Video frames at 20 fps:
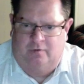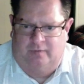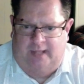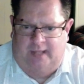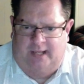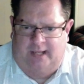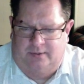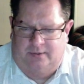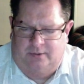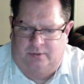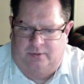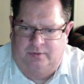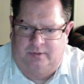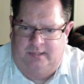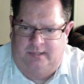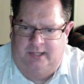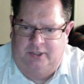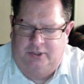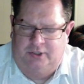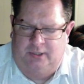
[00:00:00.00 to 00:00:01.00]
of that
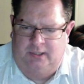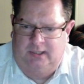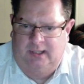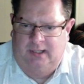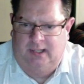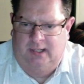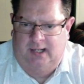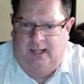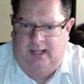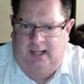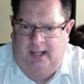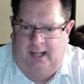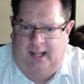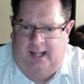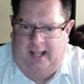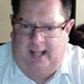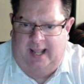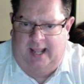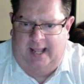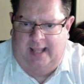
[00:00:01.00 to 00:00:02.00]
association,
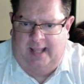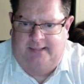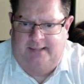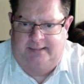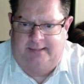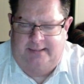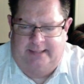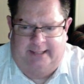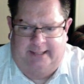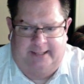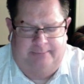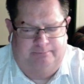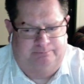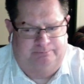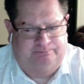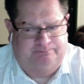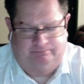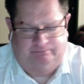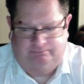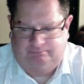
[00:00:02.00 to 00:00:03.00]
and
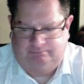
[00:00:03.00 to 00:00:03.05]
um,